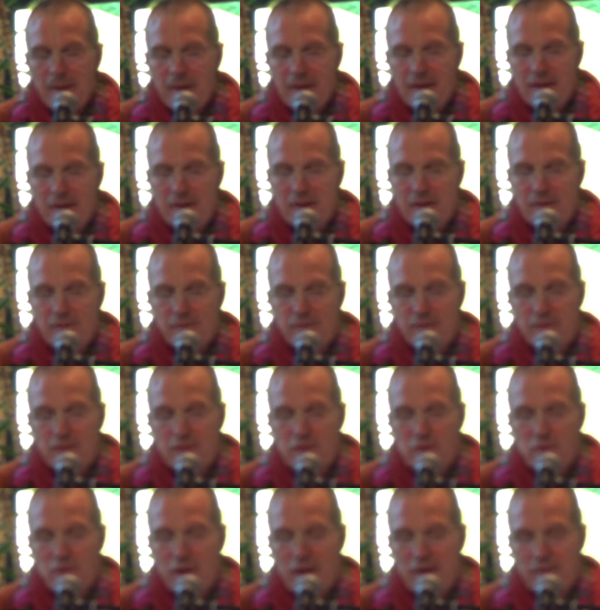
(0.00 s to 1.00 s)

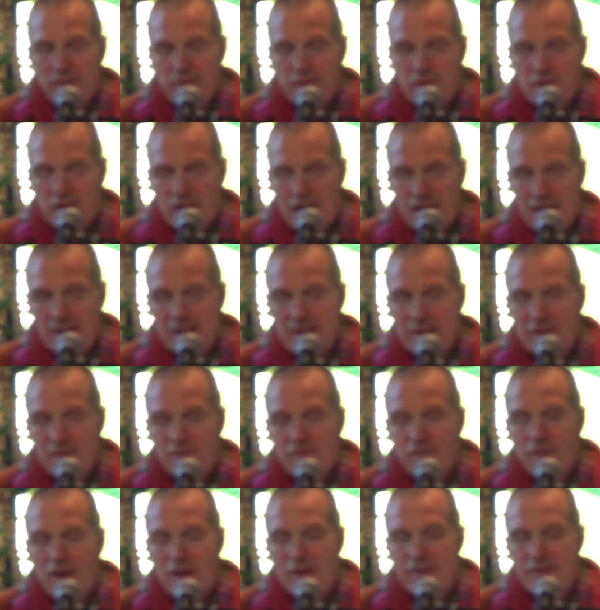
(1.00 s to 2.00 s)
if you have
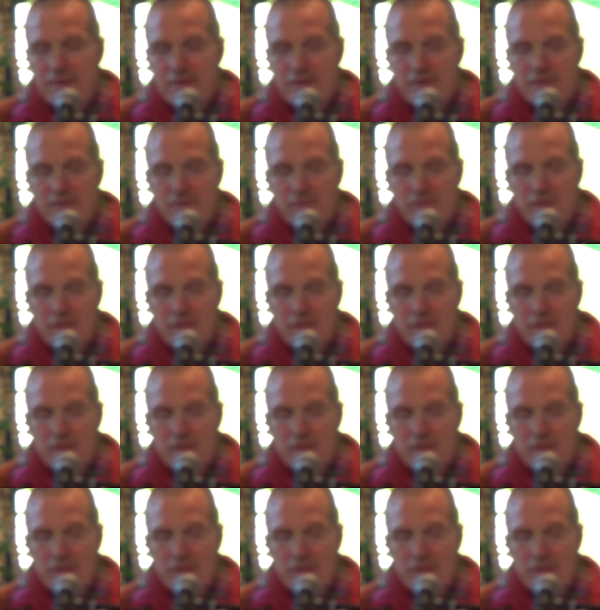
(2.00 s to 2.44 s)
chanted once